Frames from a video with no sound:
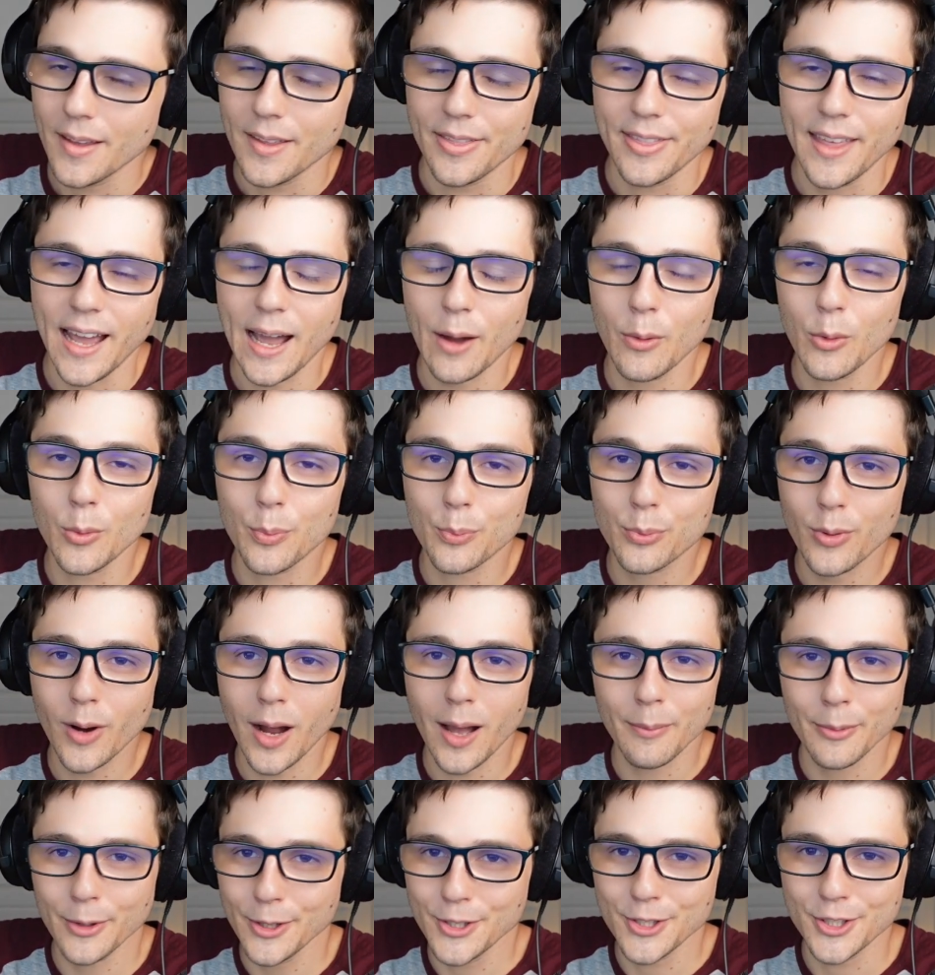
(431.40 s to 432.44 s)
That will
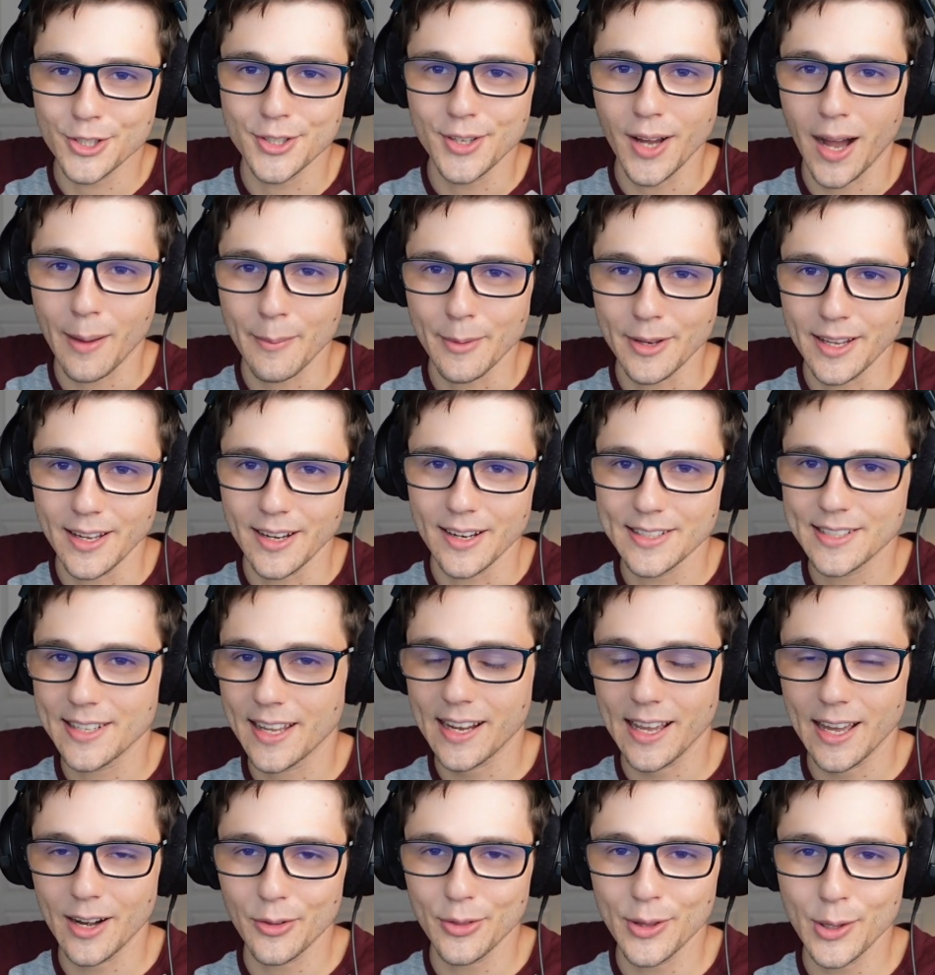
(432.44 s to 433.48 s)
probably just dominate us.
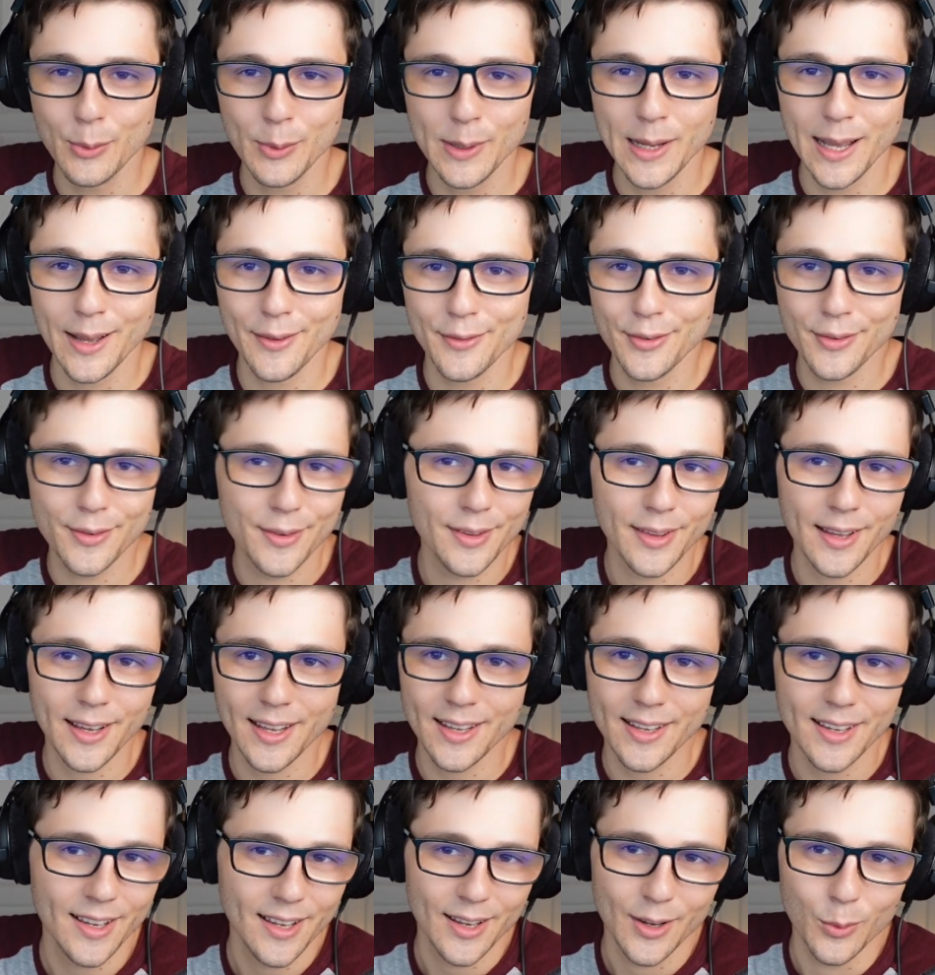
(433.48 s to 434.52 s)
Like, I don't think we have,
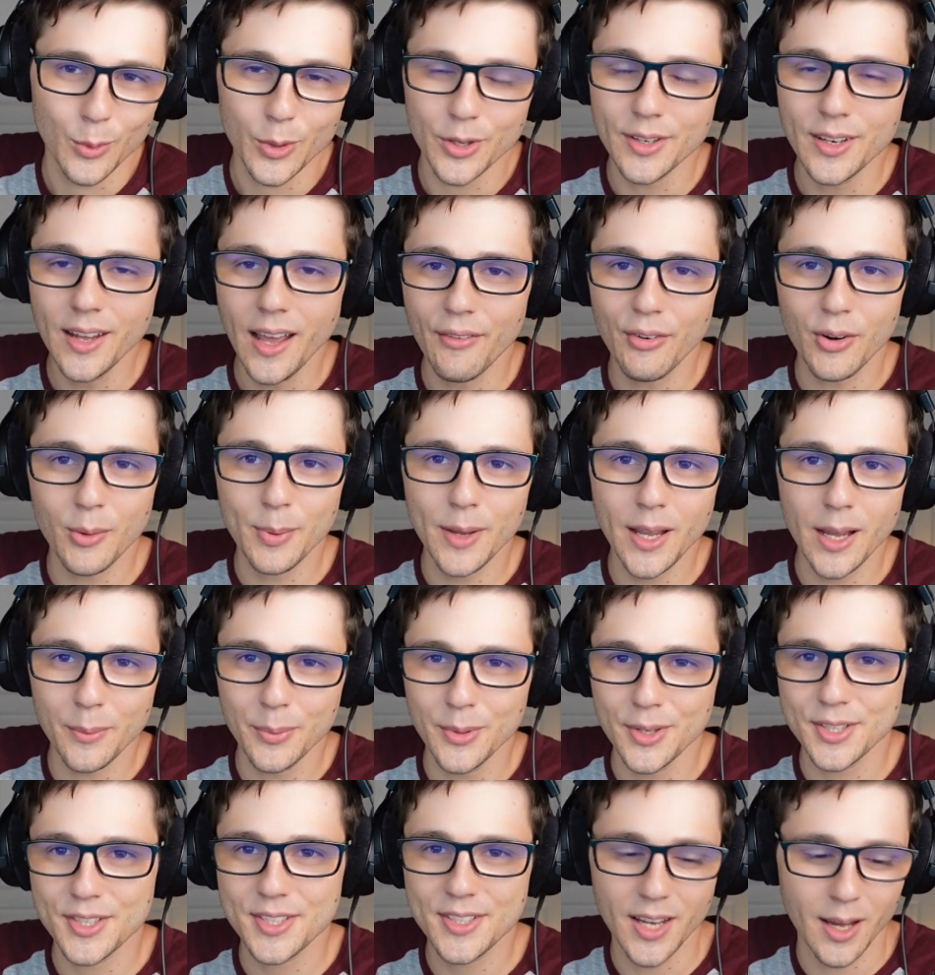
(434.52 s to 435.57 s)
like, we'll never be able
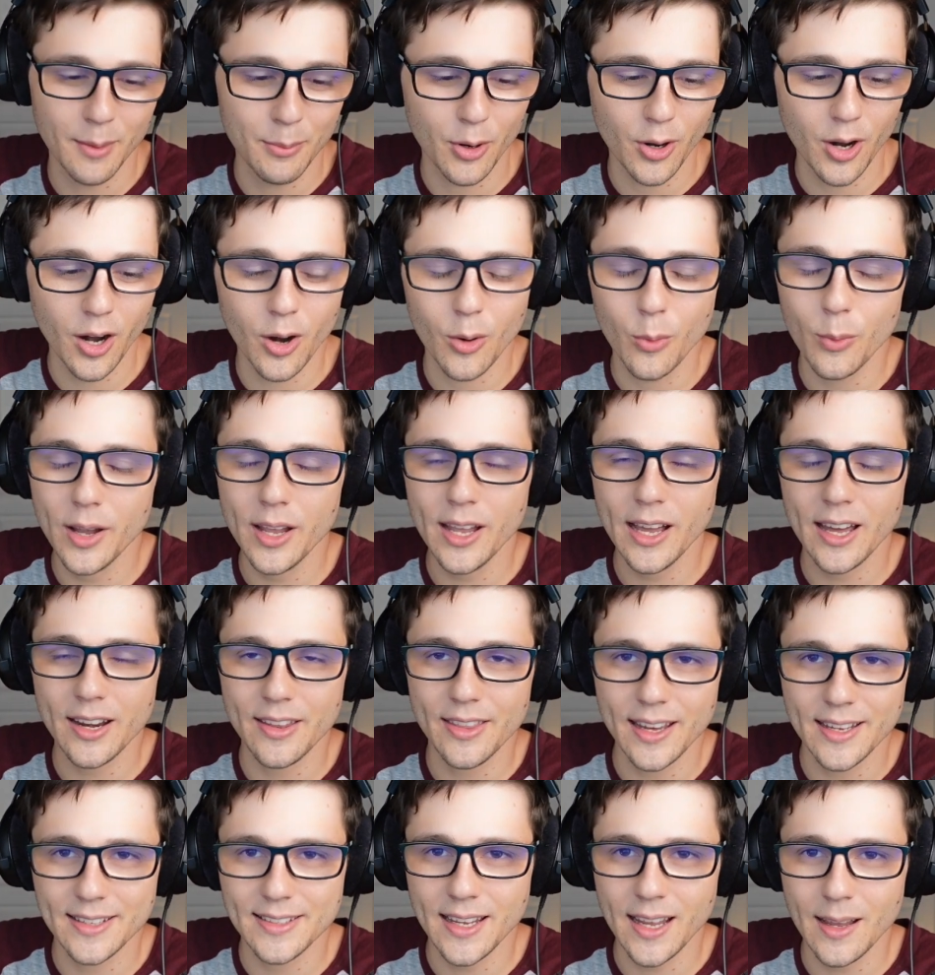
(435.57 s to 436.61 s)
to sub our, our way out of
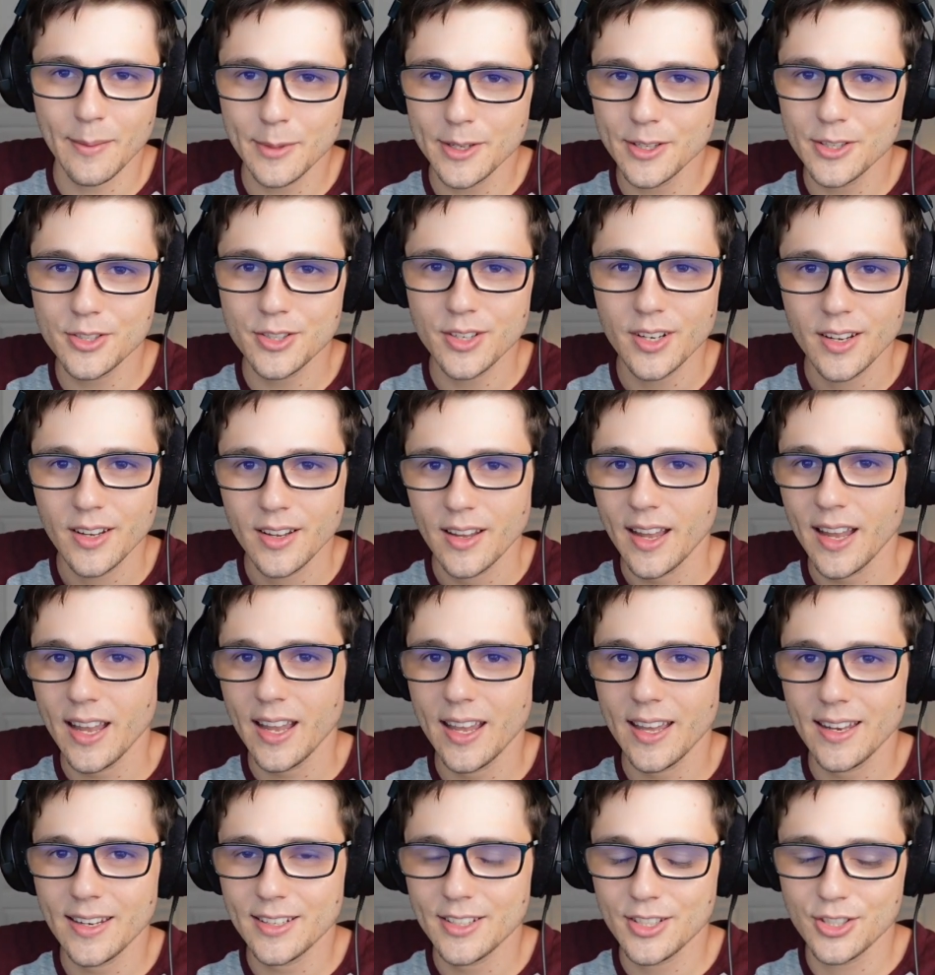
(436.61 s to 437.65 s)
that damage.
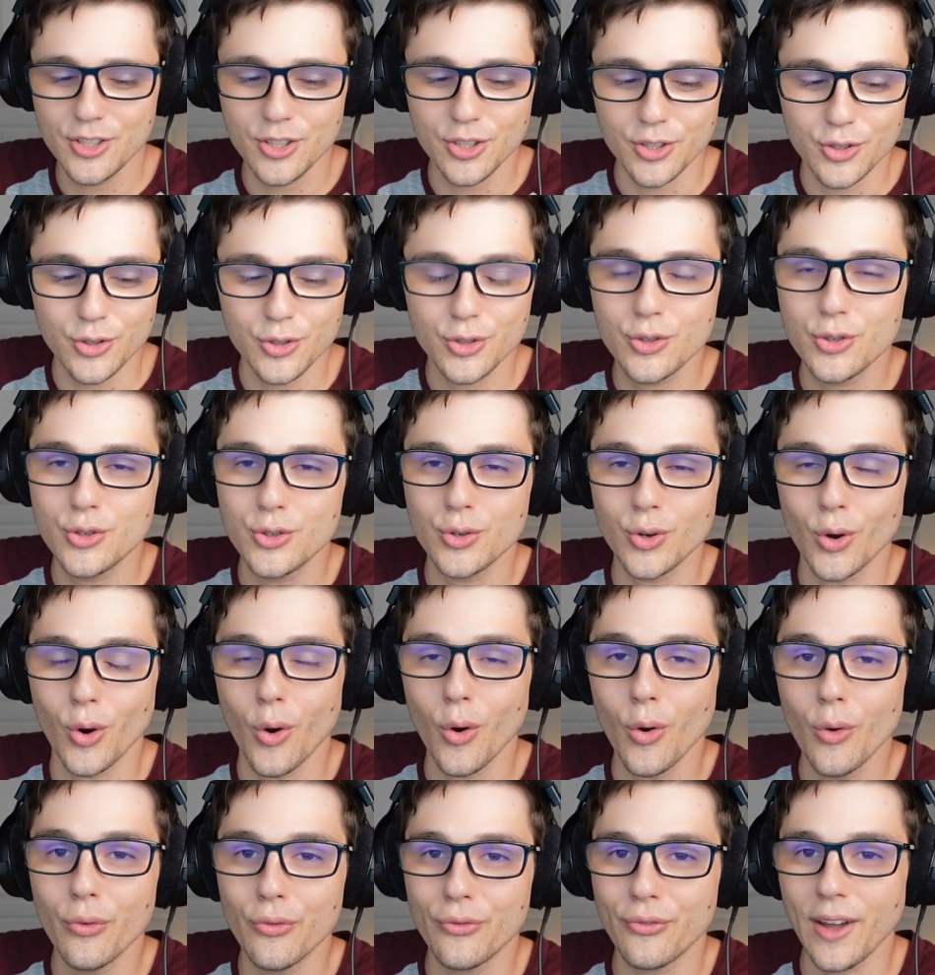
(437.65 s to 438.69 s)
And it's just
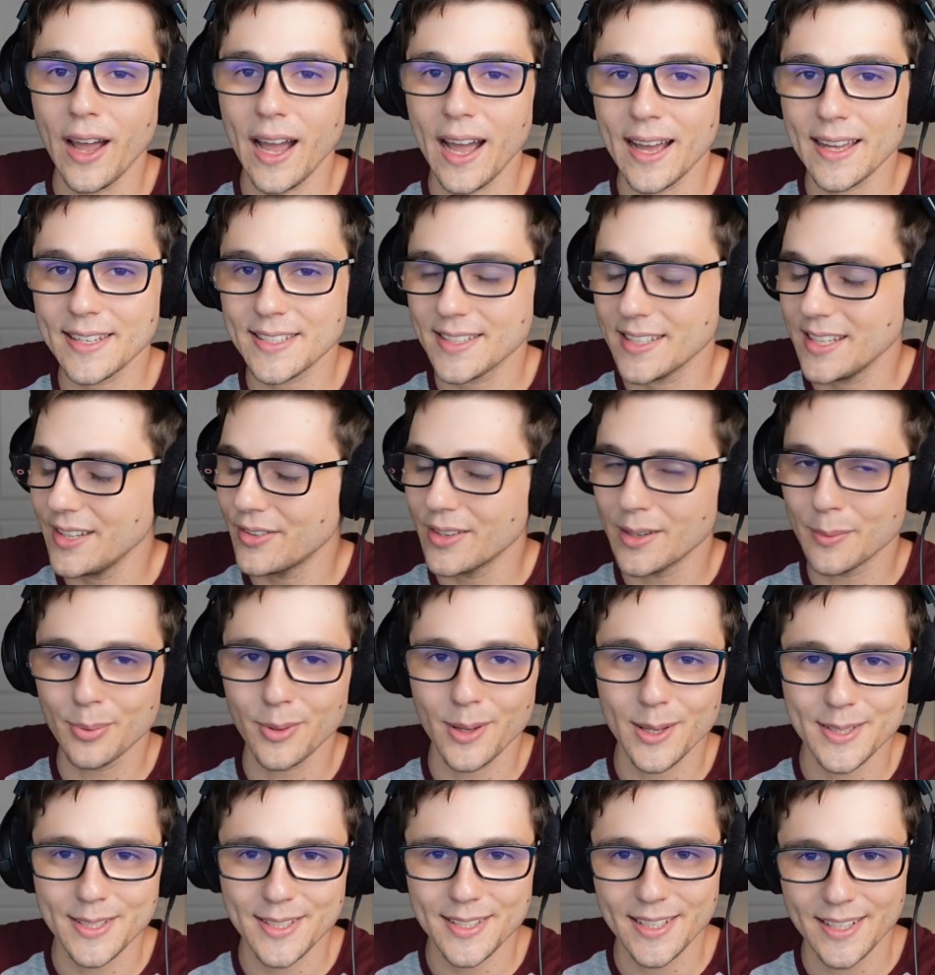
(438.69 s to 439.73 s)
so fast that even at
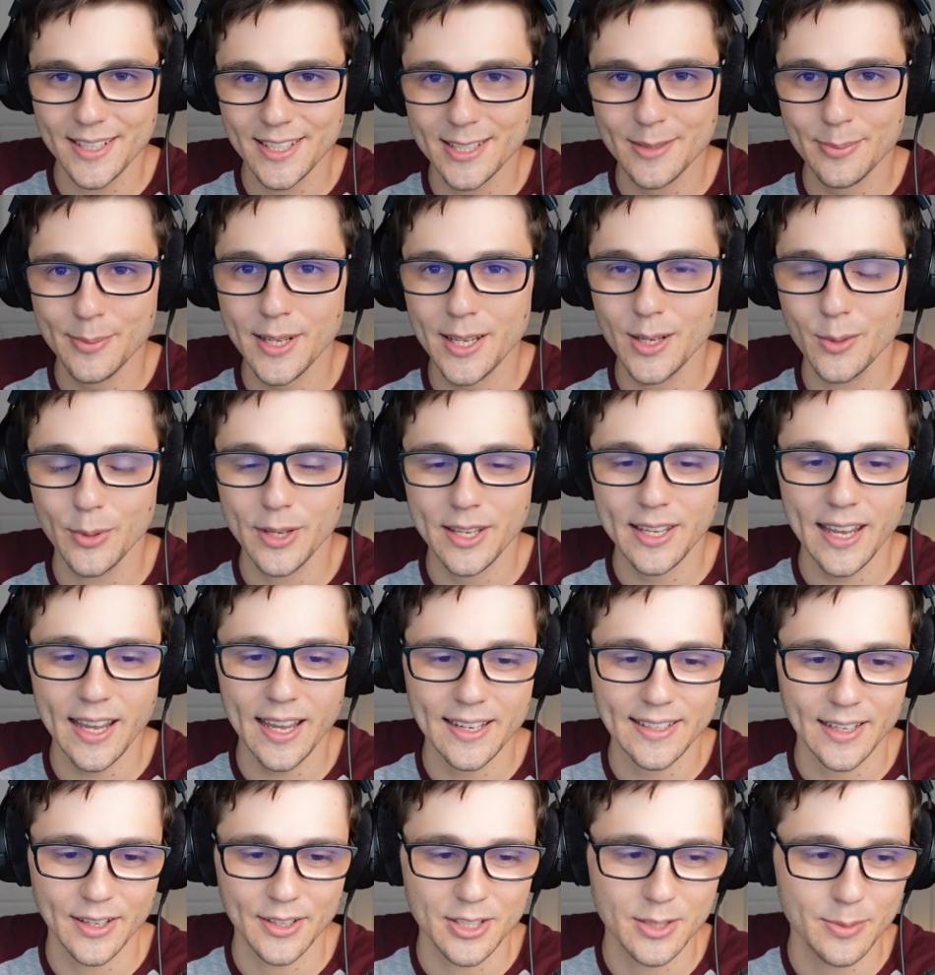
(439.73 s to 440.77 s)
plus six speed, we
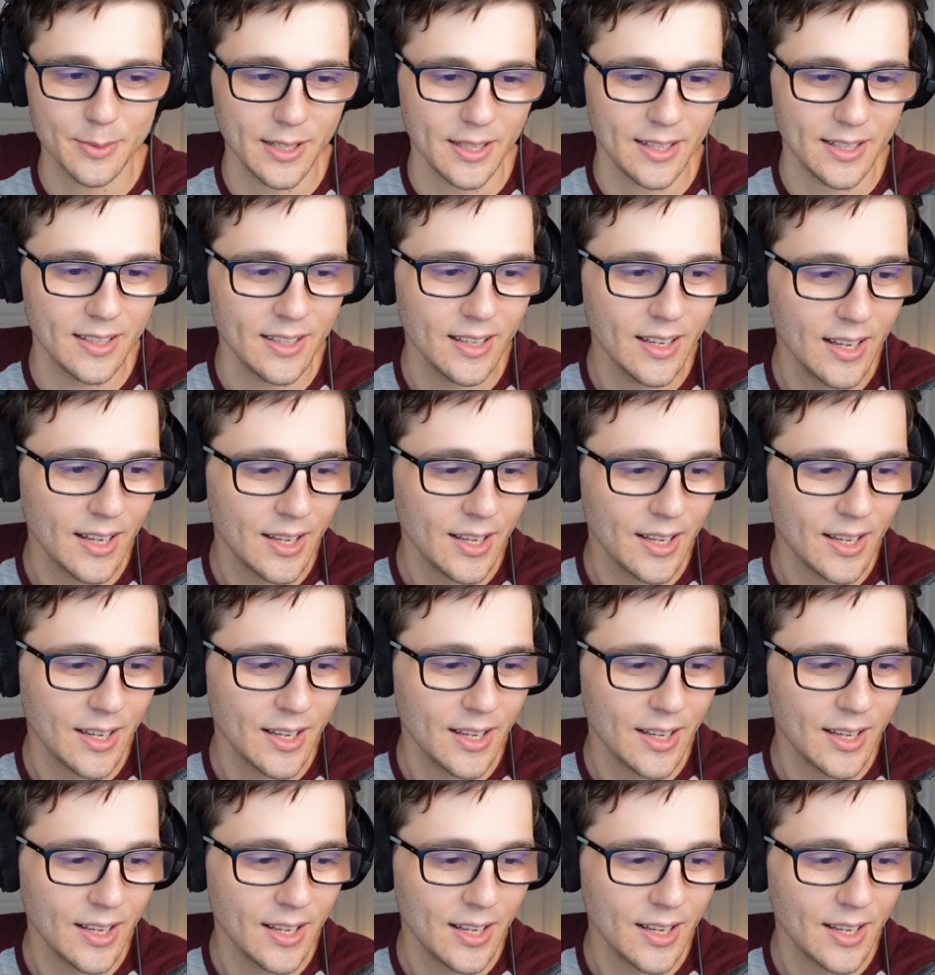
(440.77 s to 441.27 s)
can't outspeed it.